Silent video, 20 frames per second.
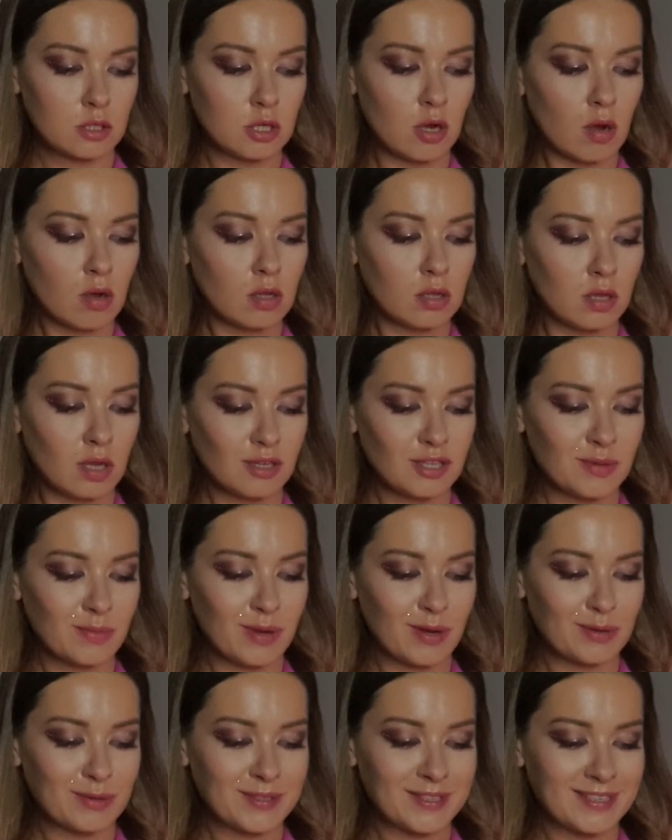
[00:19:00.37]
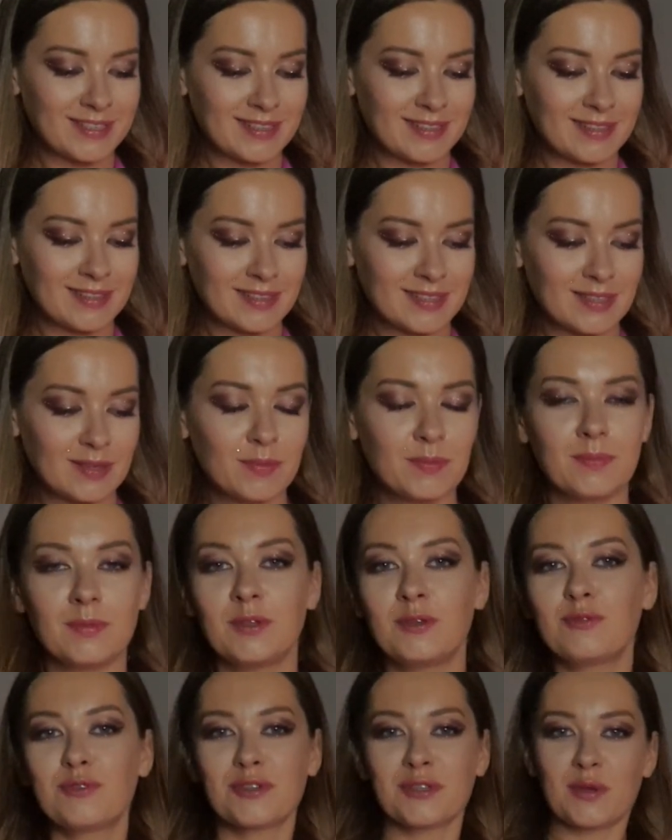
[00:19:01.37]
talk a lot about this.
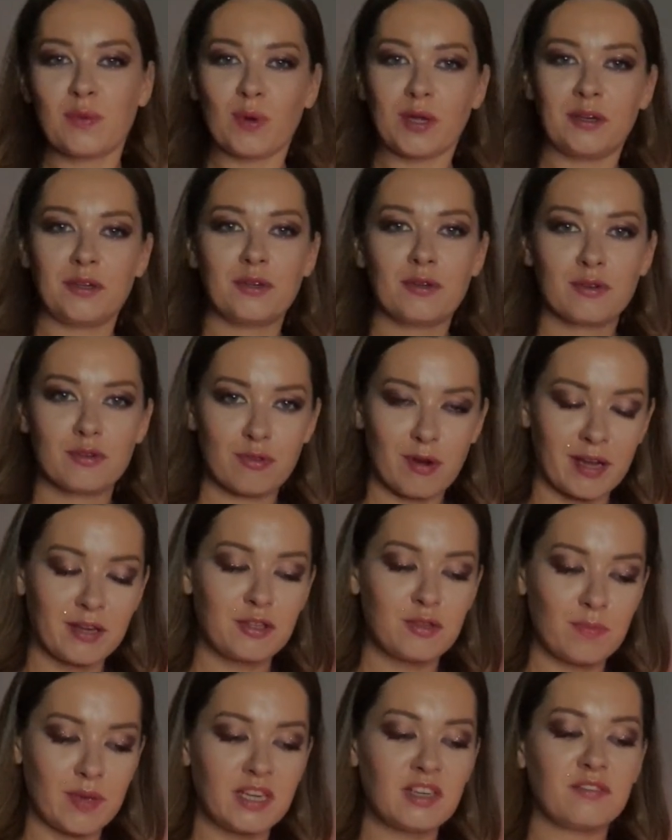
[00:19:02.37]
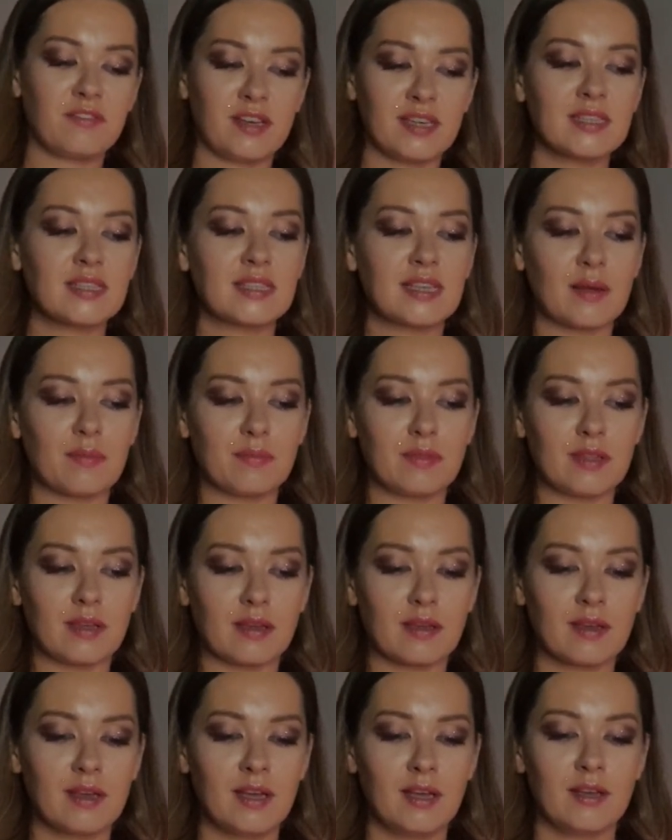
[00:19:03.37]
Usually when you're trying to manifest
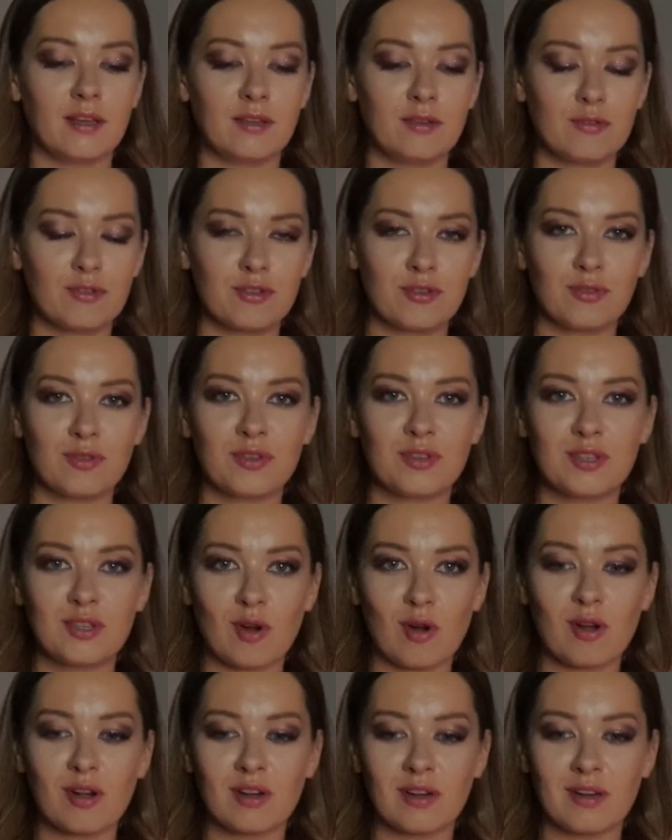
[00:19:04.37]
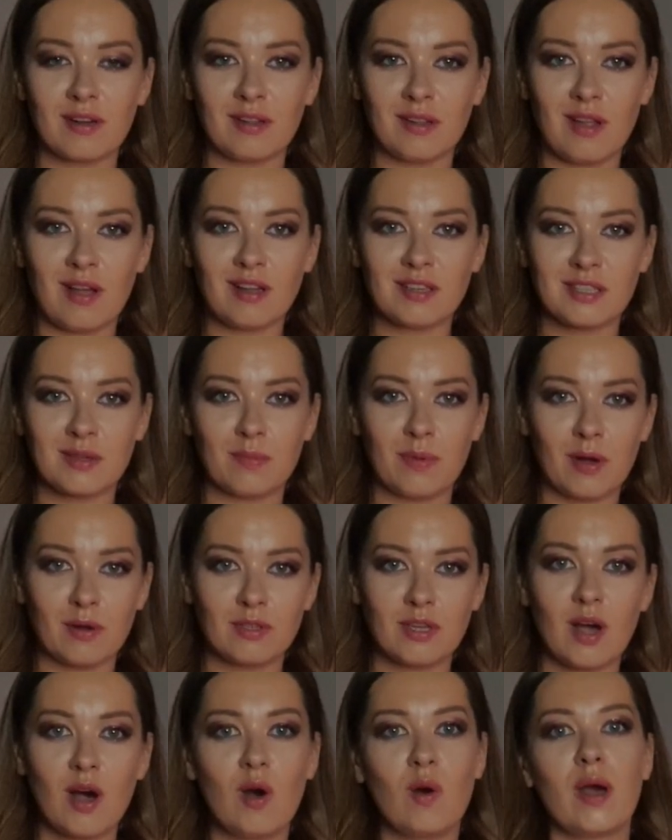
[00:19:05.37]
something, you shouldn't talk a lot
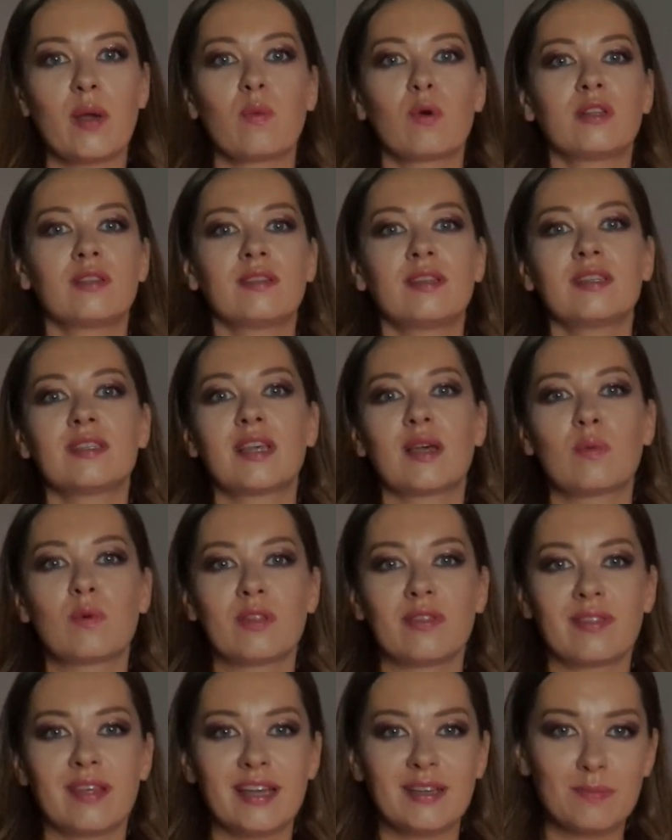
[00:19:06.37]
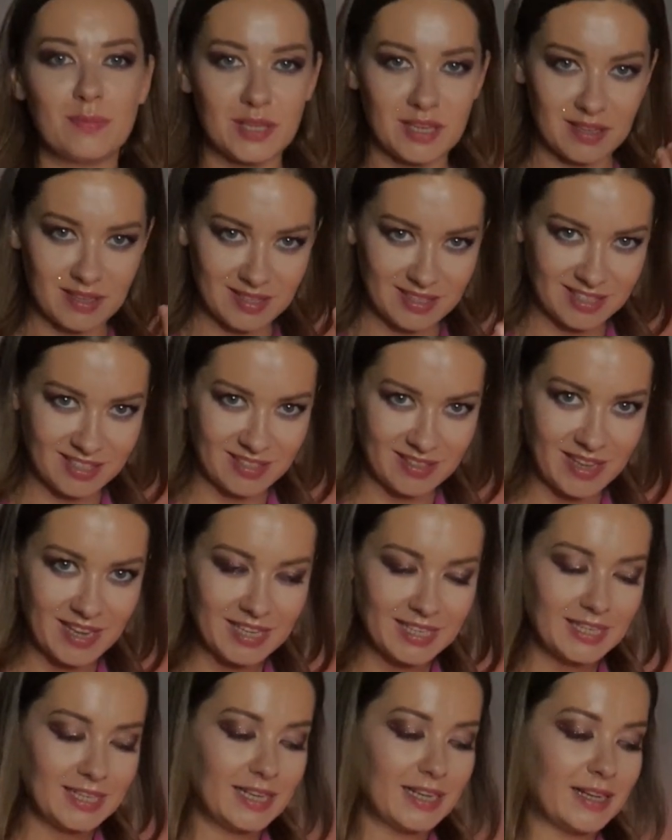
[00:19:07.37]
about, oh, I want this, I want that, because
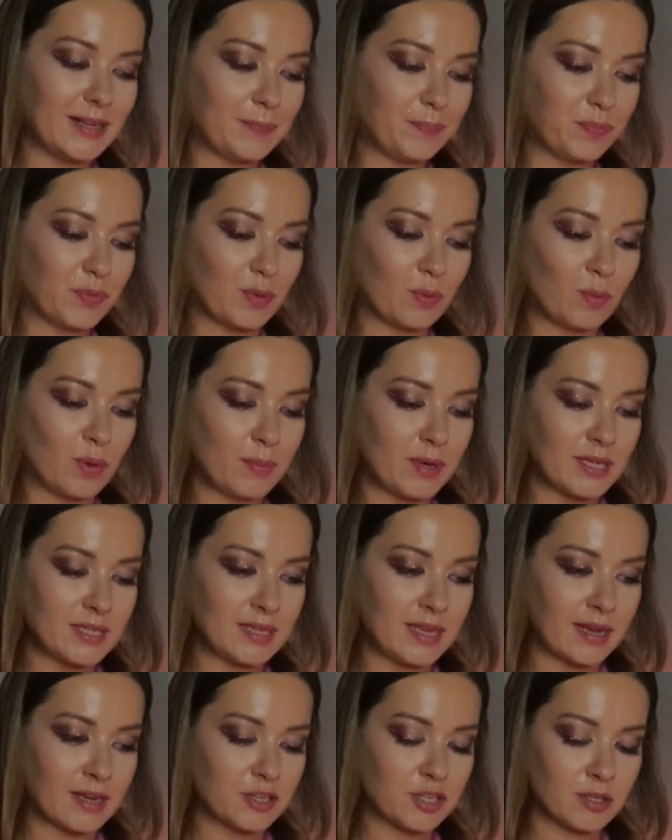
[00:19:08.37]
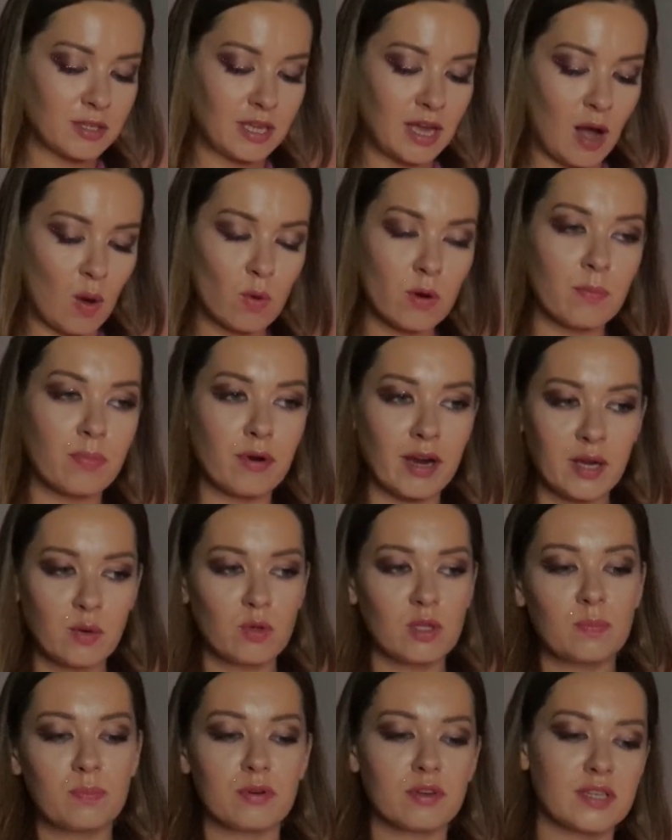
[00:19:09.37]
we might actually, our
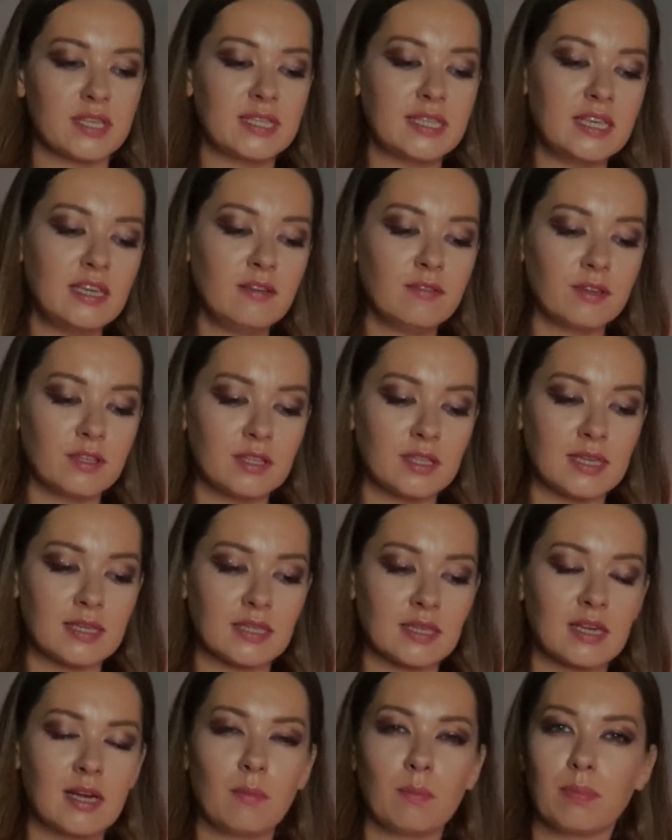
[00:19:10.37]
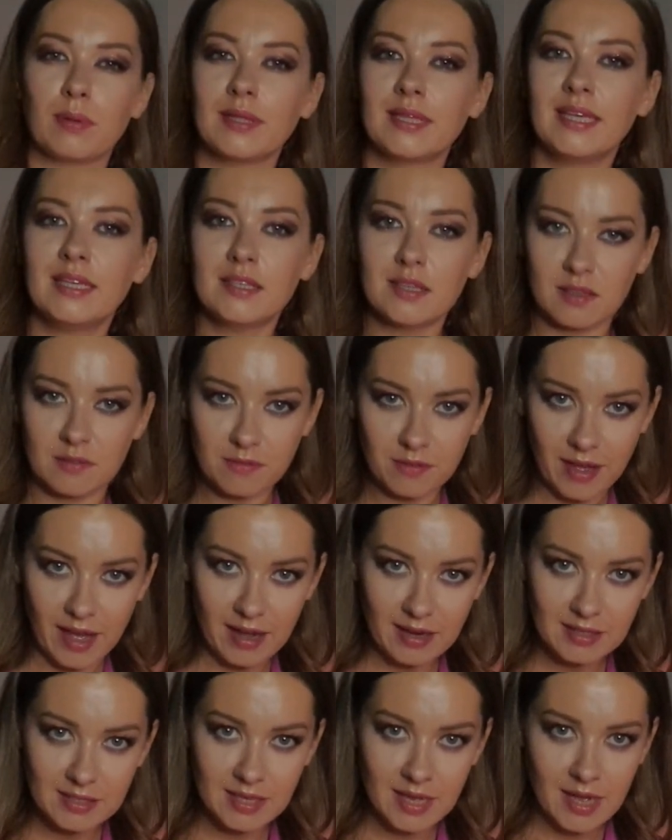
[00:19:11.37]
brain will perceive it as a completed
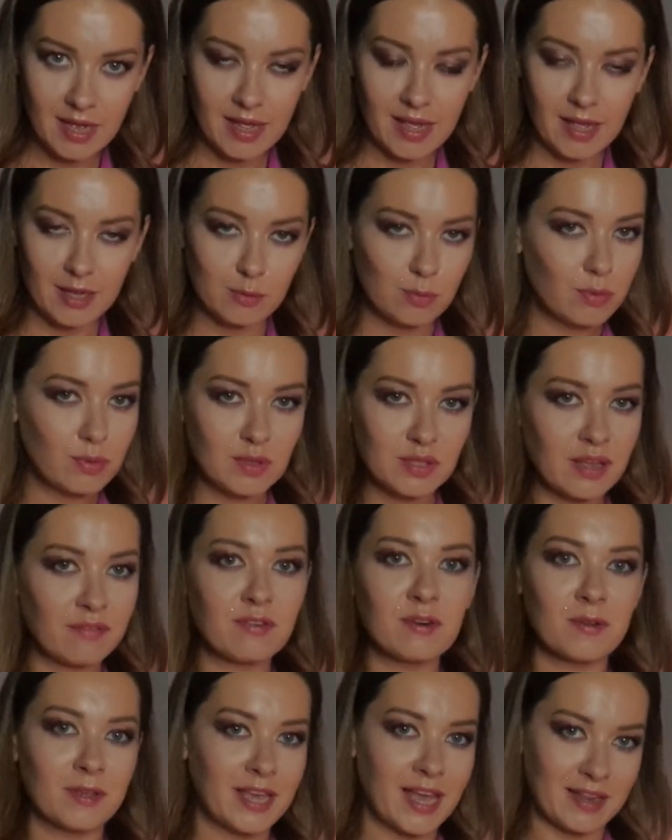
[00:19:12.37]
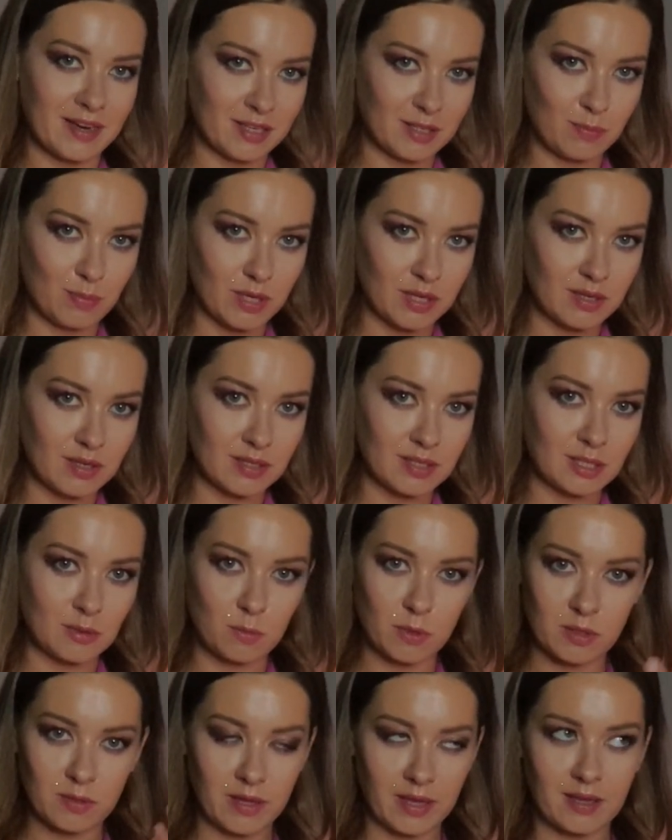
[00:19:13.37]
fact, and we will never get it, because
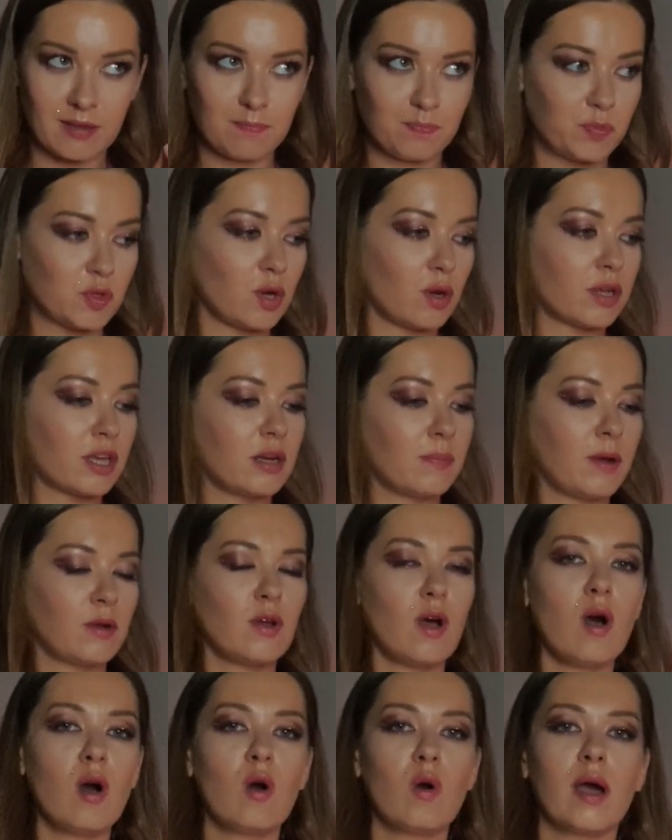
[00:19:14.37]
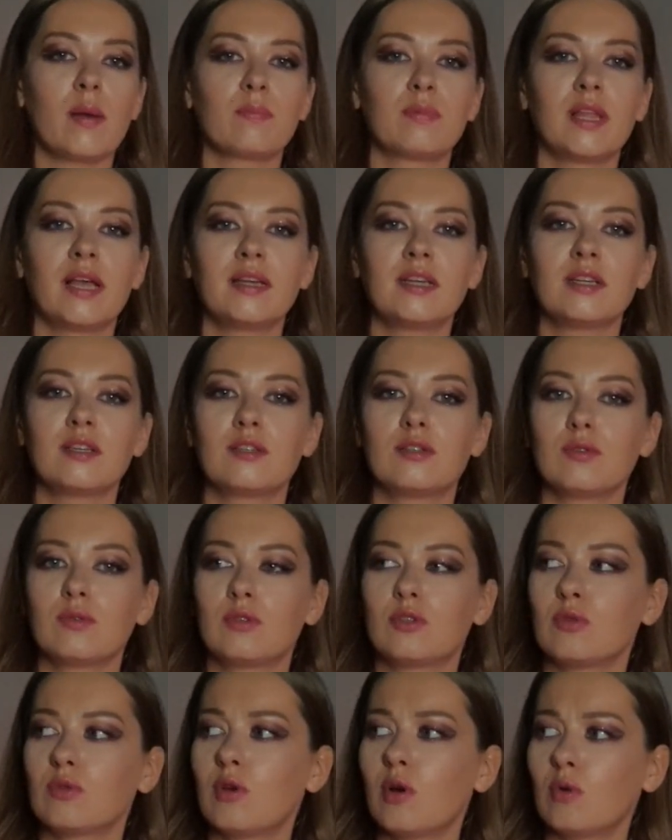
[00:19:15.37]
we're like talking about, oh, I'm planning
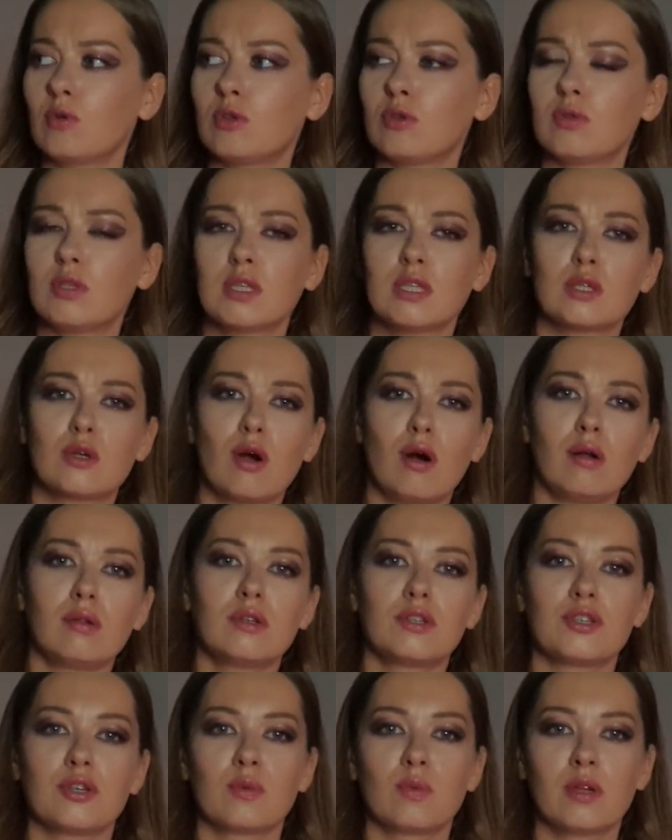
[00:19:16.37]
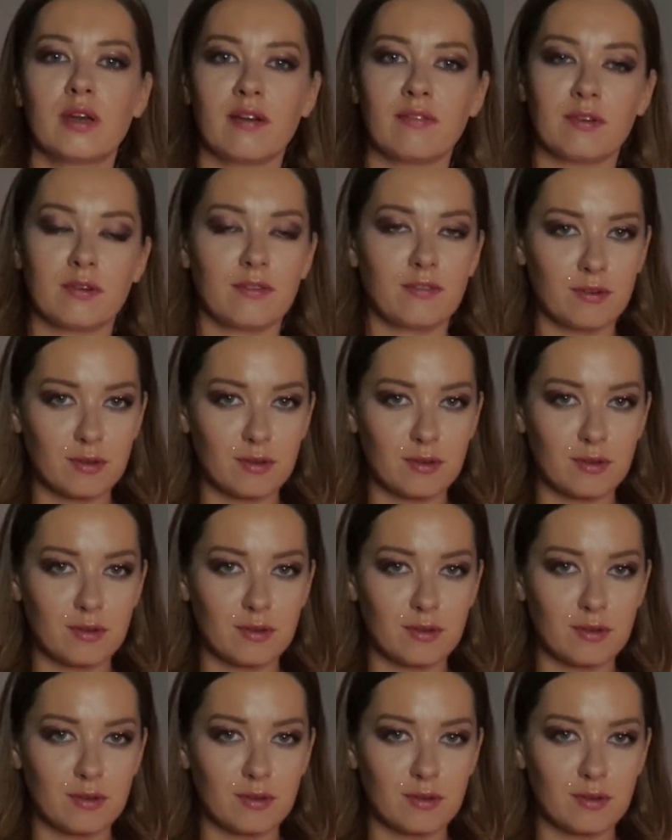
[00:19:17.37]
to go to this college or whatever.